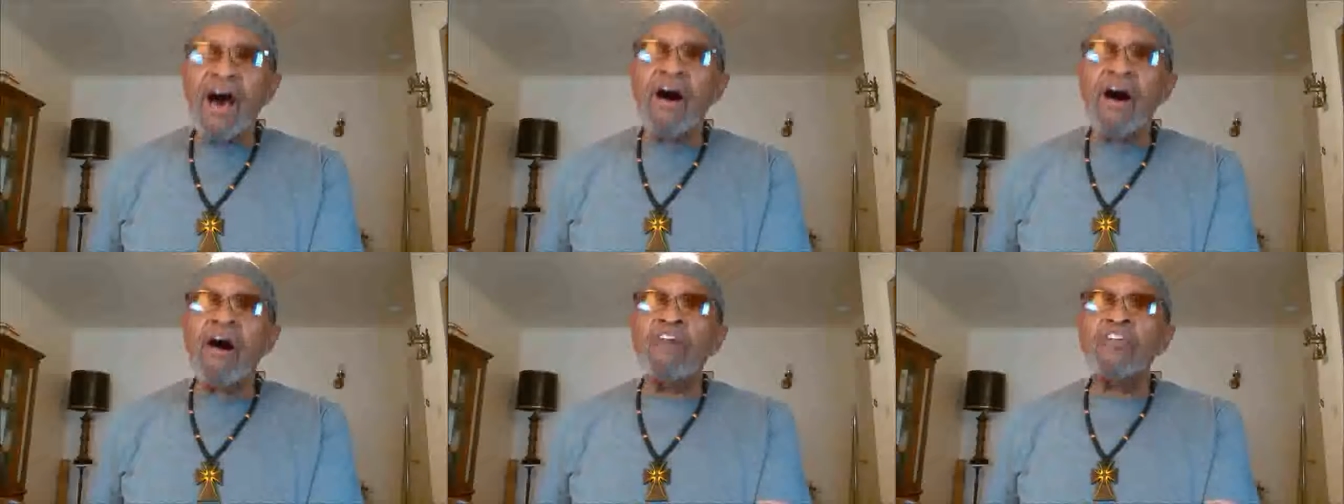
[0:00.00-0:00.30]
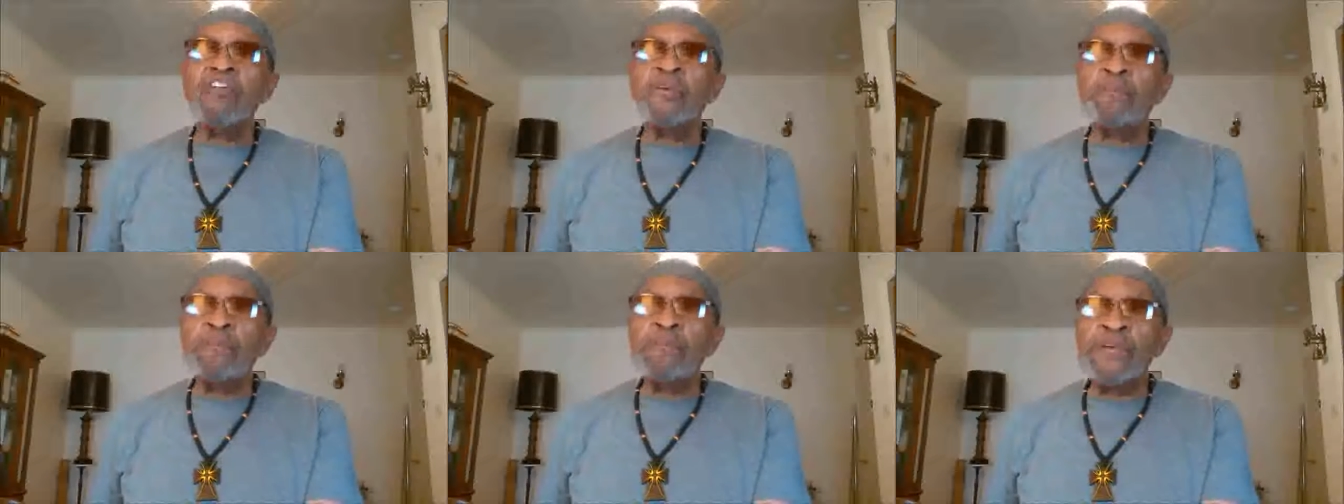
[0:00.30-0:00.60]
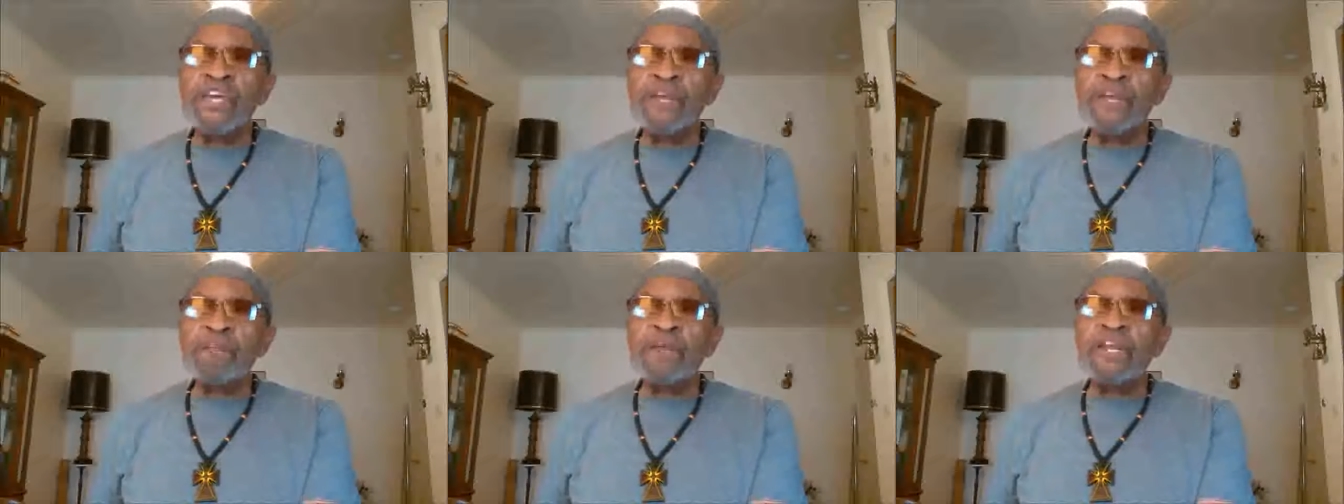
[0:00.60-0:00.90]
or the
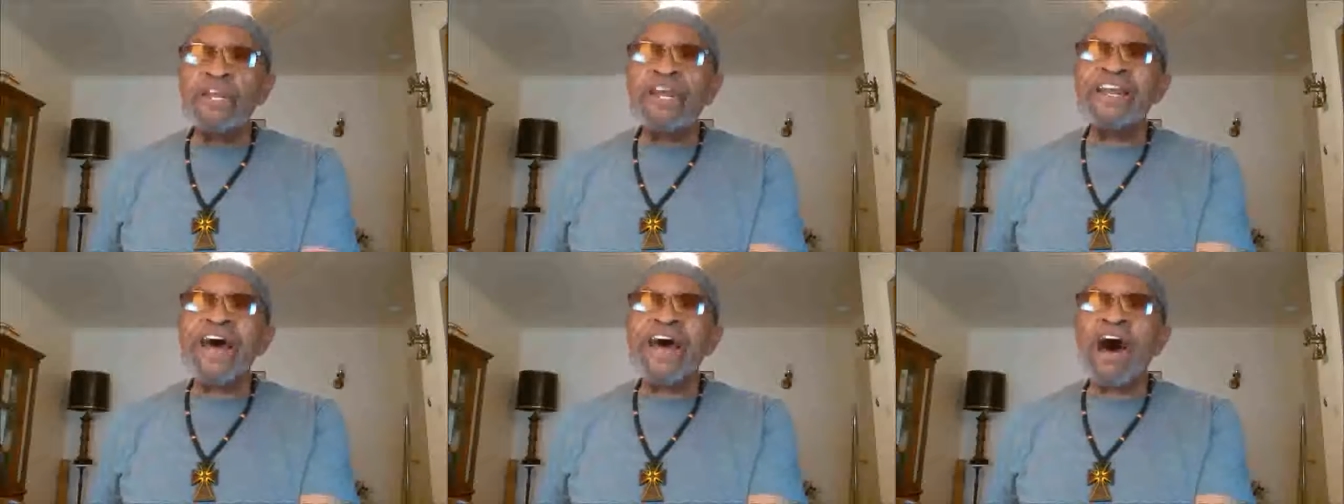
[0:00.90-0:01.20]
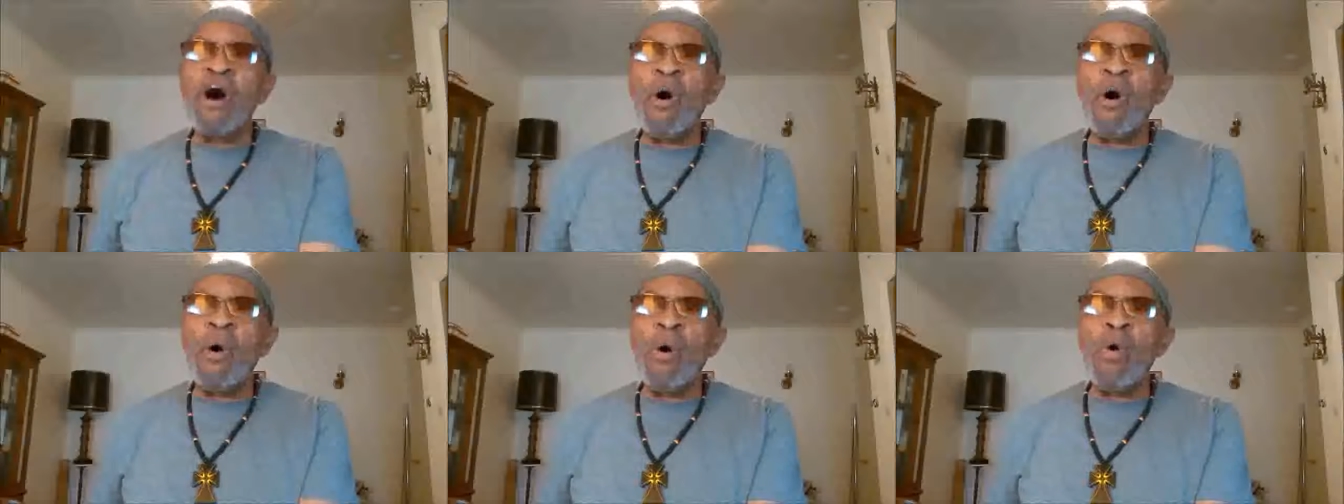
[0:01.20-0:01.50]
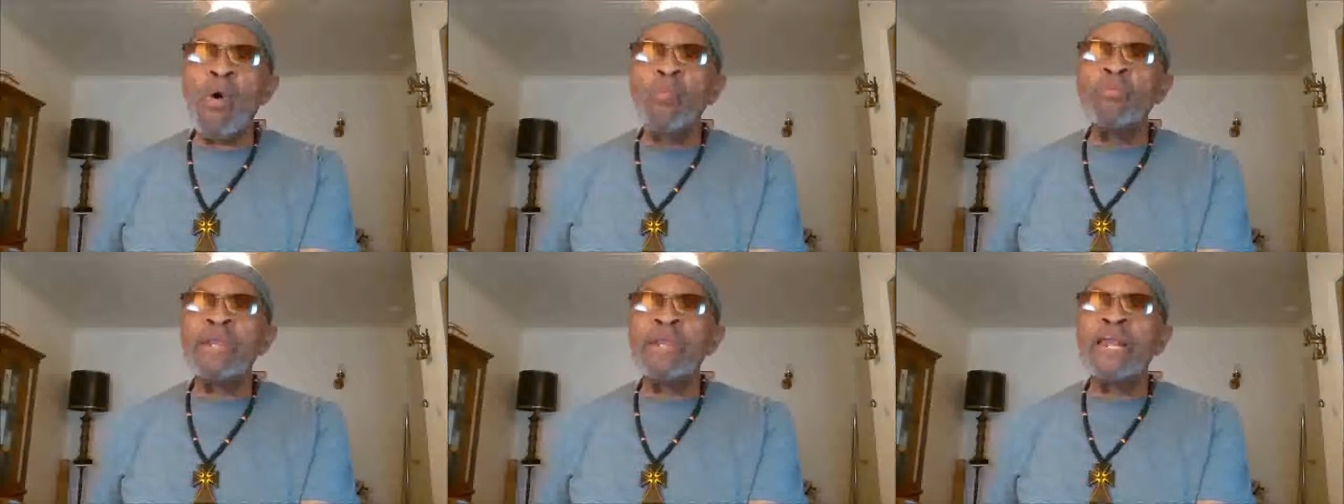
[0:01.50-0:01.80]
people in our
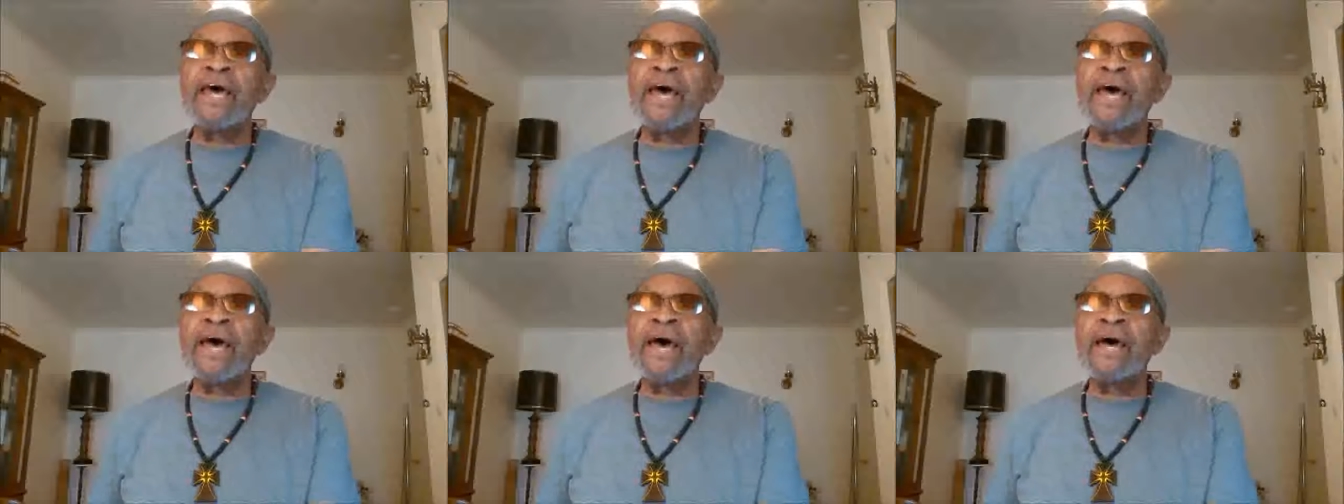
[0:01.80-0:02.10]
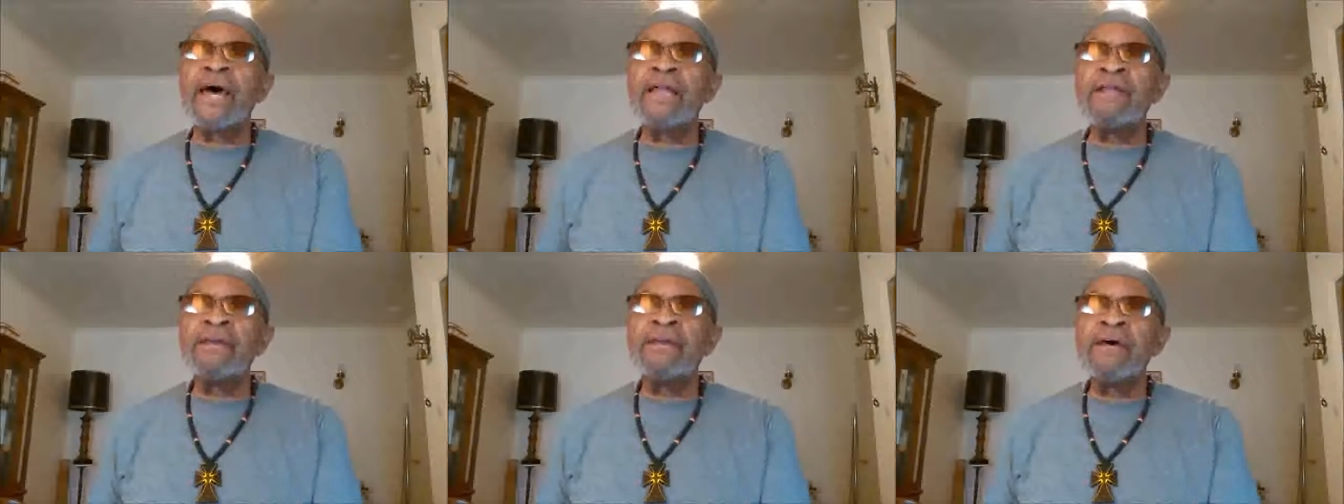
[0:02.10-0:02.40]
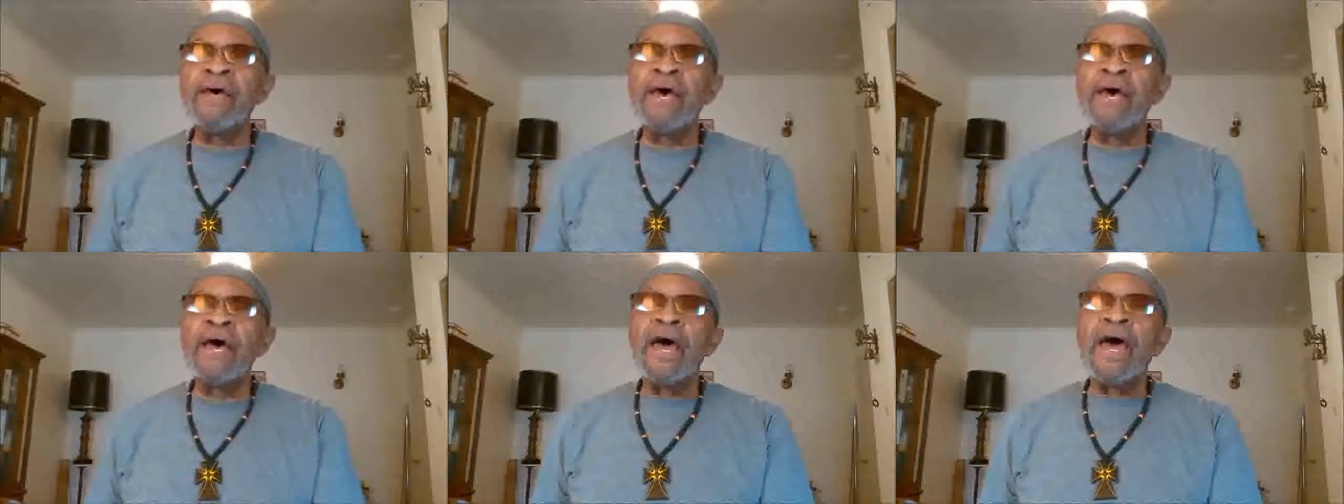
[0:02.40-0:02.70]
homeland
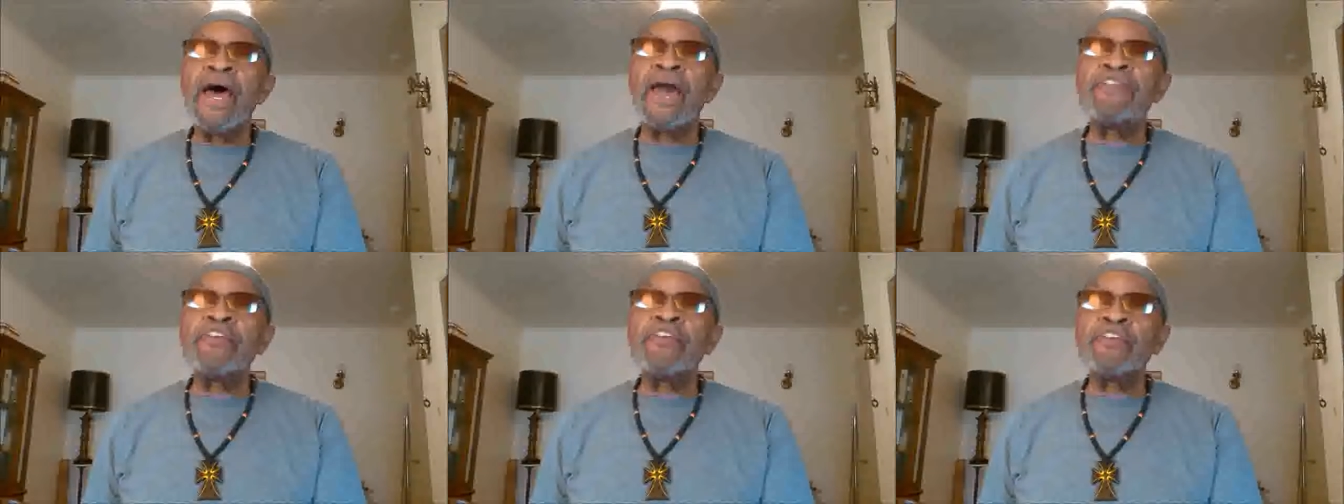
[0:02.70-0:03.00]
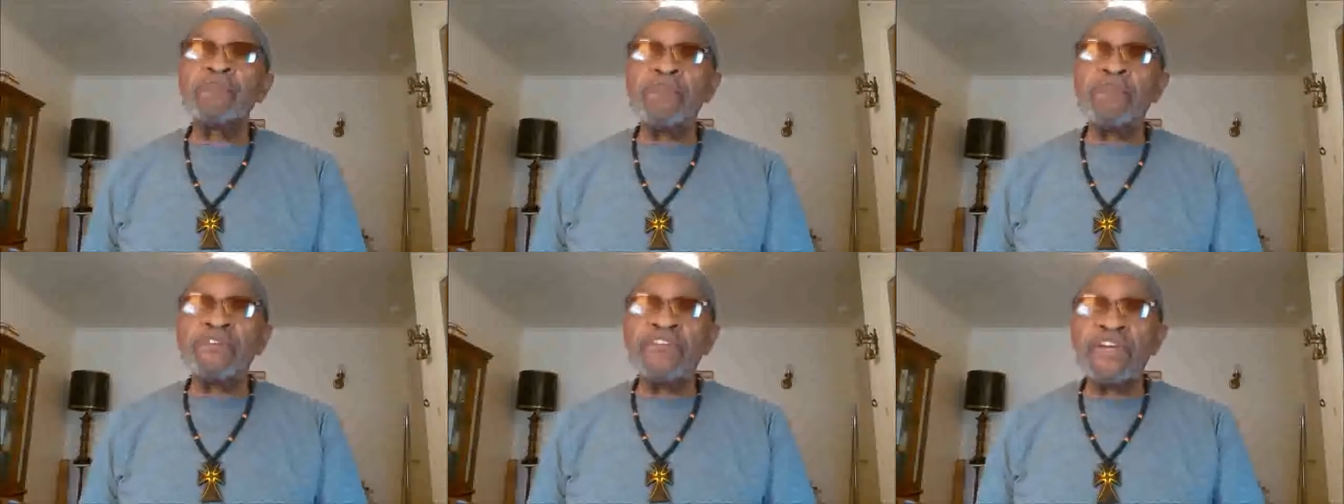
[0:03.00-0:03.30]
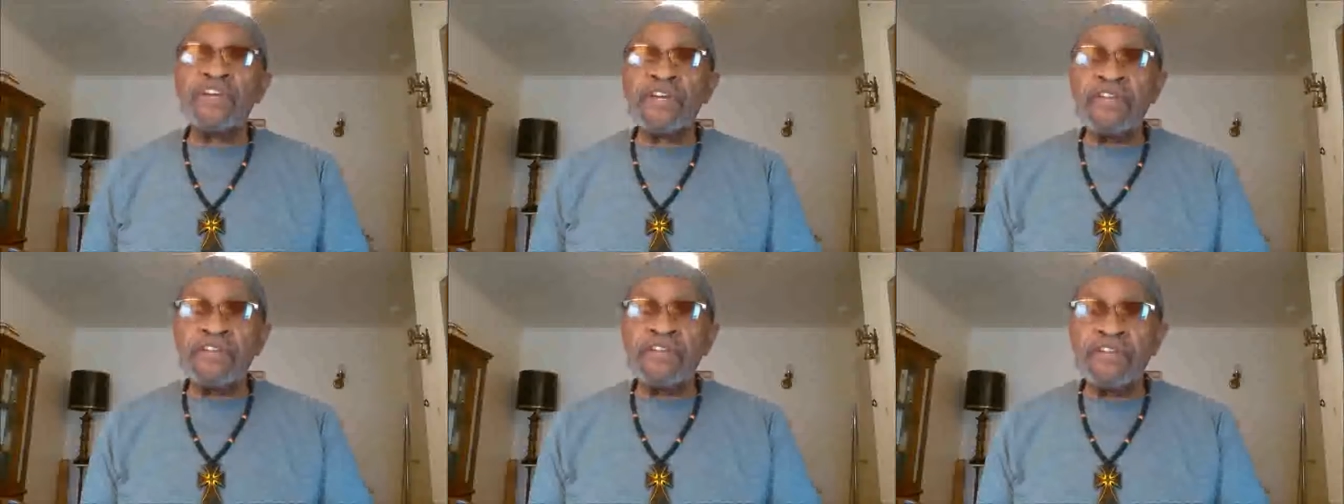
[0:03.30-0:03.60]
at this
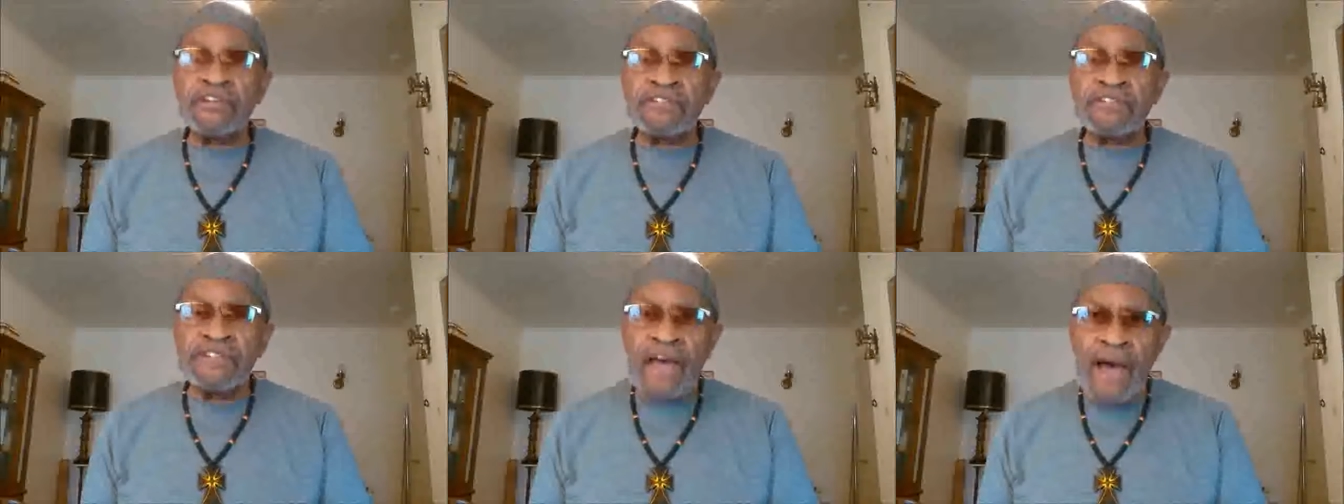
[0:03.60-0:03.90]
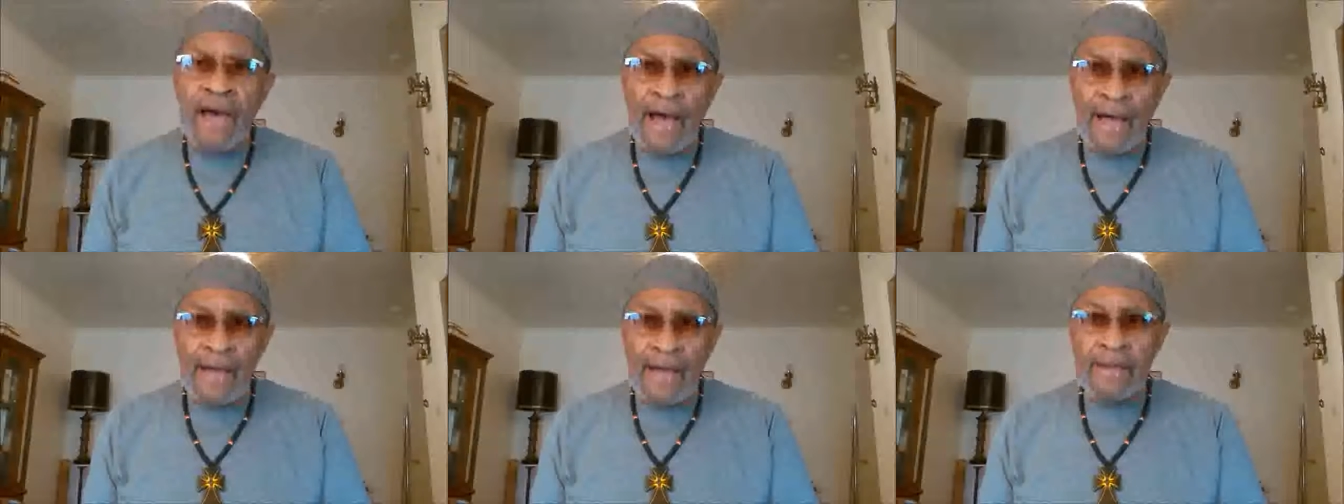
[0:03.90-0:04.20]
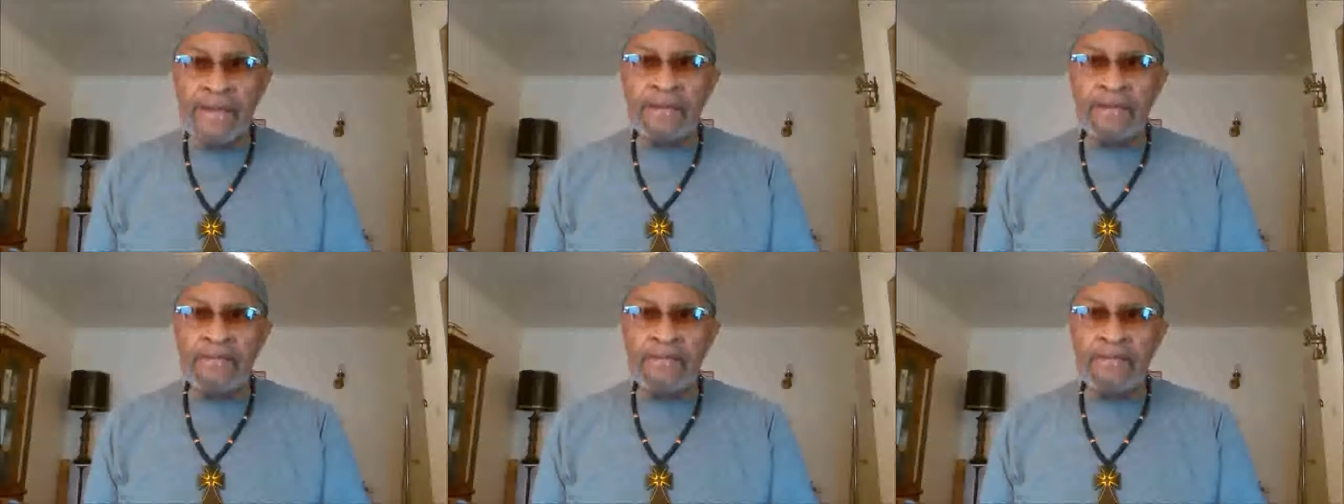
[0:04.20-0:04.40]
particular time.